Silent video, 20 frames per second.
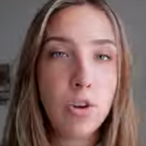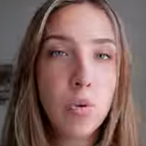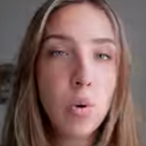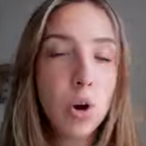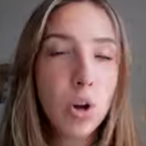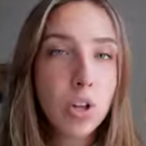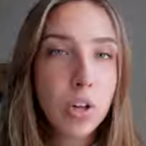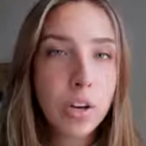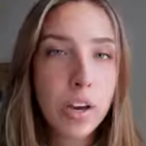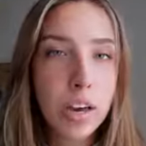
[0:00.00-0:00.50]
you
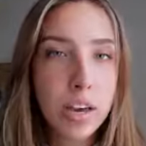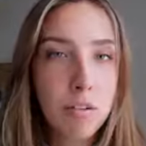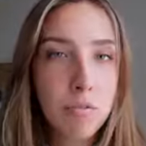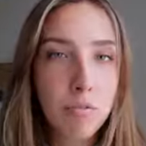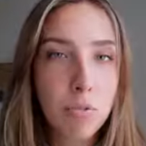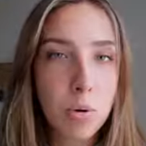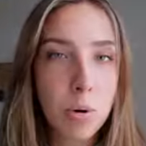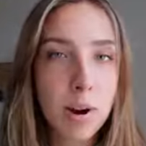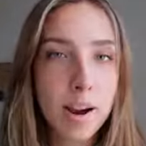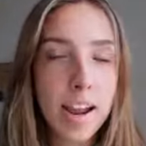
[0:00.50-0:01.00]
are looking
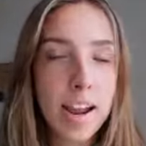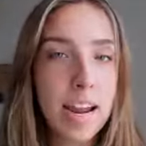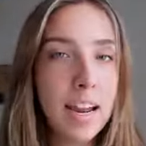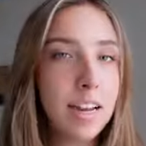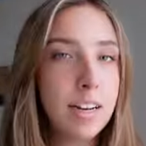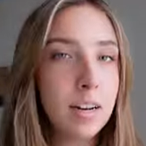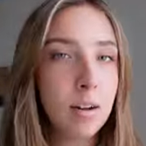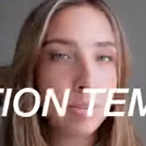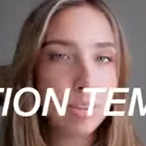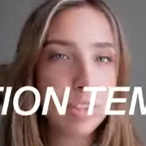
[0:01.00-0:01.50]
for a
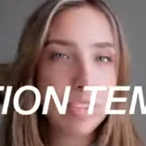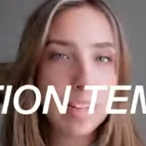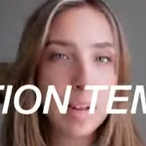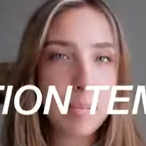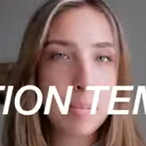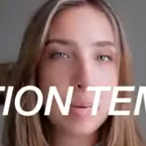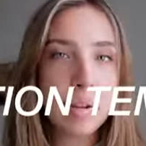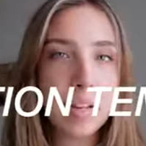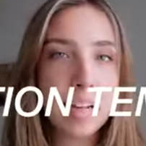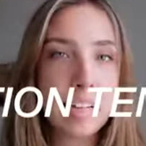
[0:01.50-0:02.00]
Notion
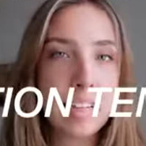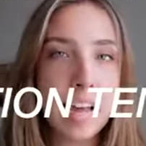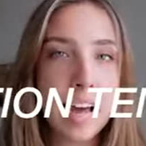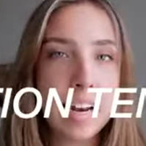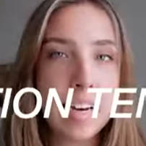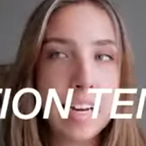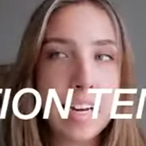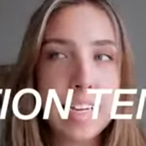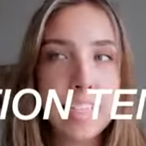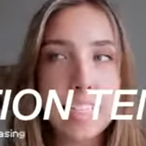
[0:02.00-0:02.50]
template
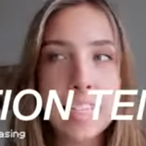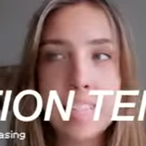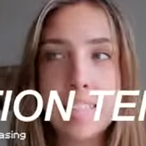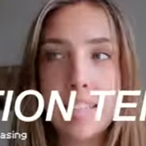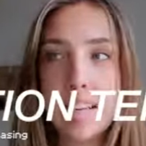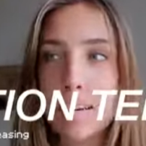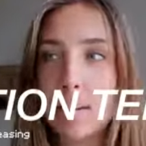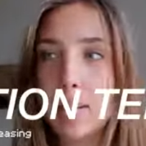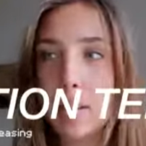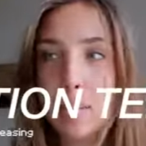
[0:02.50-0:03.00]
that is
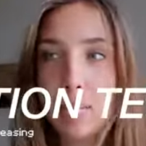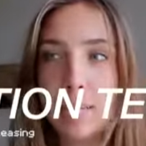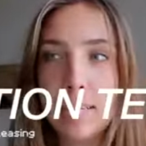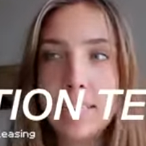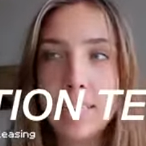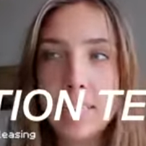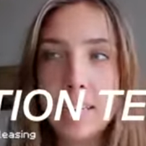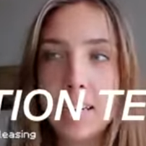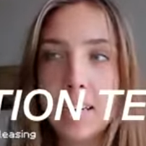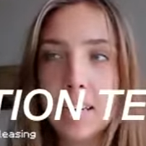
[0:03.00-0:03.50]
aesthetically
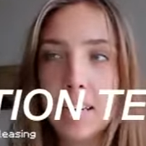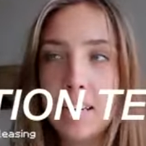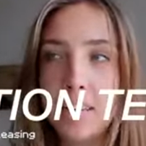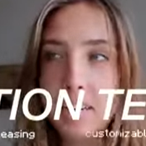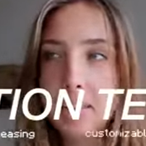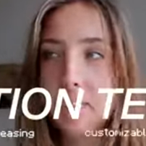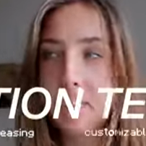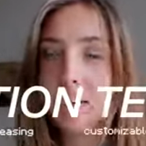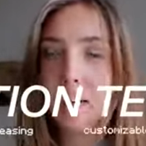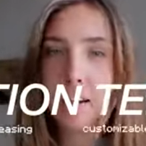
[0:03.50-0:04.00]
pleasing,
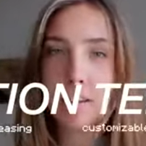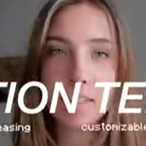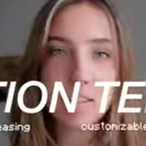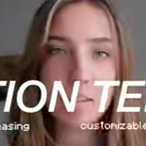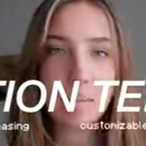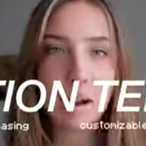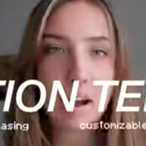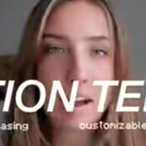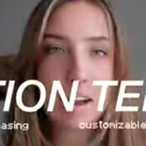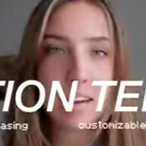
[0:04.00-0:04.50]
easy to
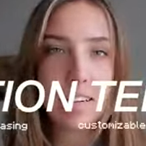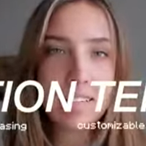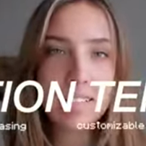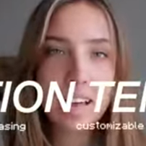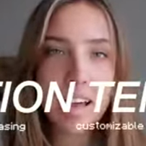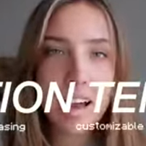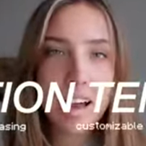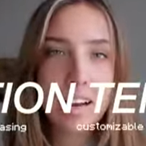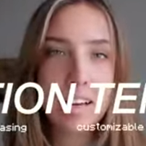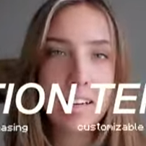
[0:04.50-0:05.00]
customize,
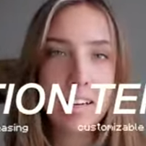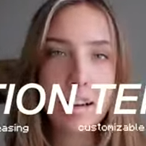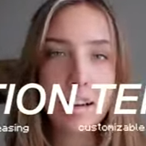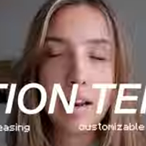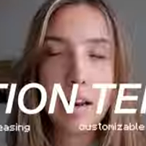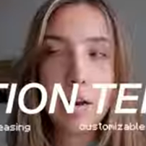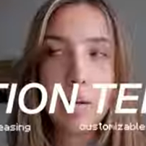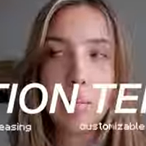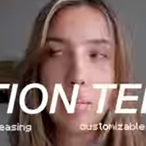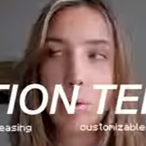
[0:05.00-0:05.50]
and
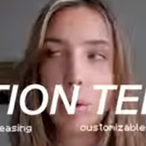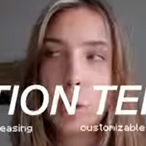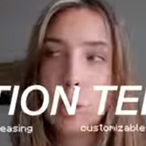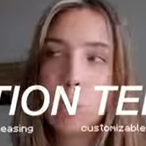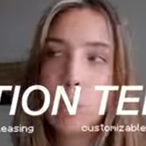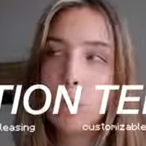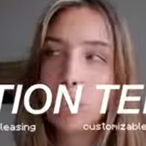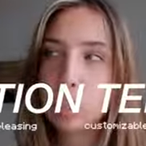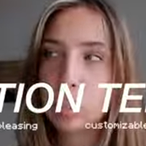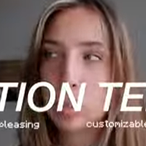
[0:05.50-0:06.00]
can pretty
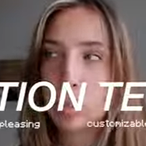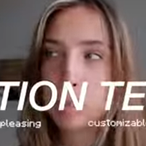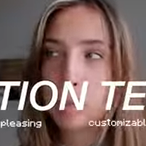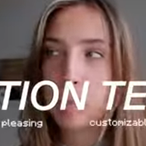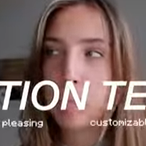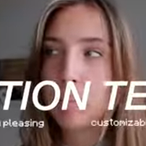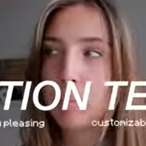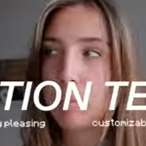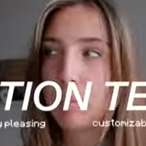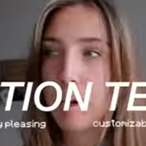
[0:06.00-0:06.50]
much
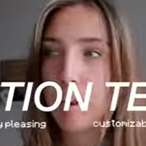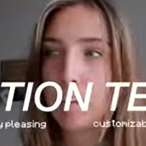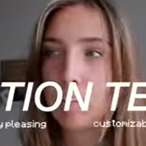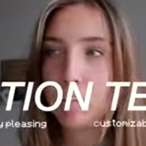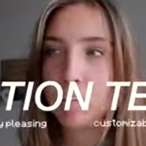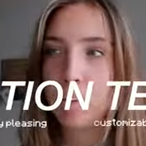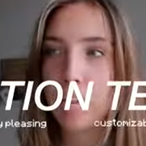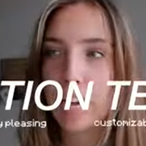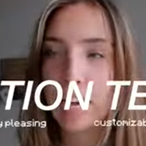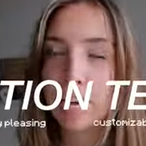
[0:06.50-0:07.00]
completely manage
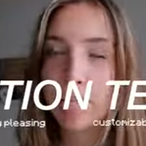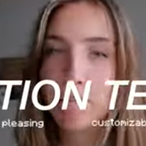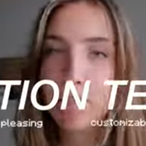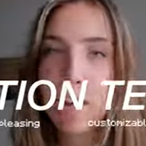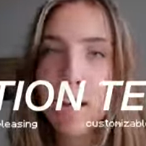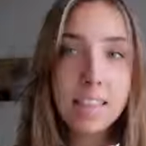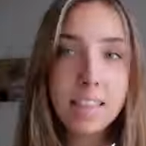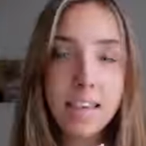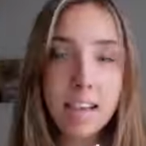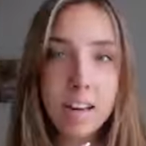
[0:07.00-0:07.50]
your life,
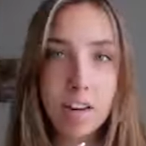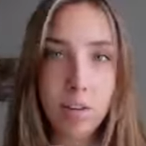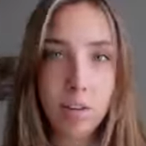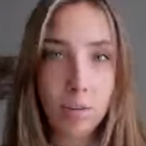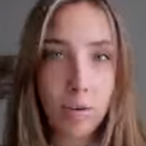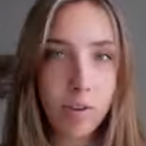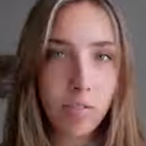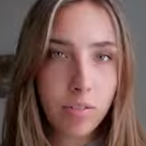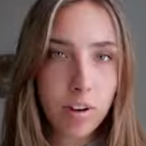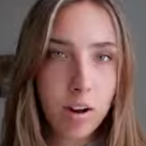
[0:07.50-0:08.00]
then
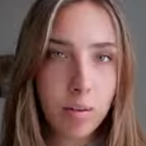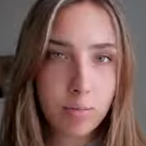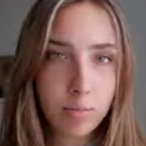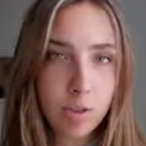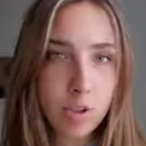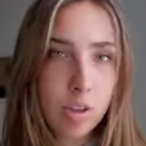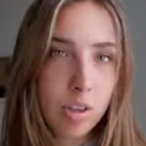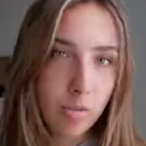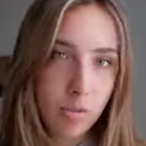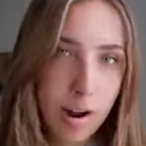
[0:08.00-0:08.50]
you have come
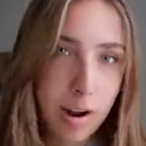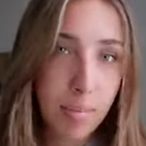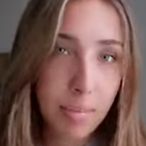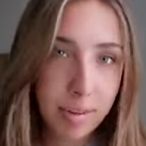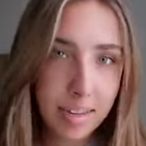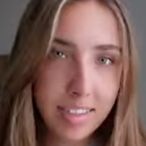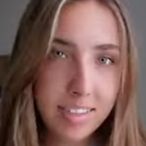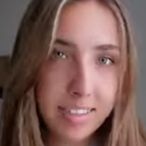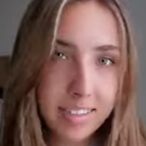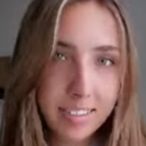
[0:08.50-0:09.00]
to the right
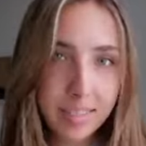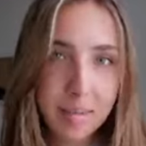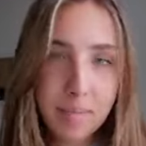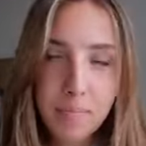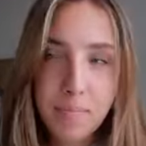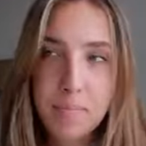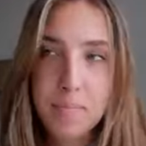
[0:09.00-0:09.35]
place.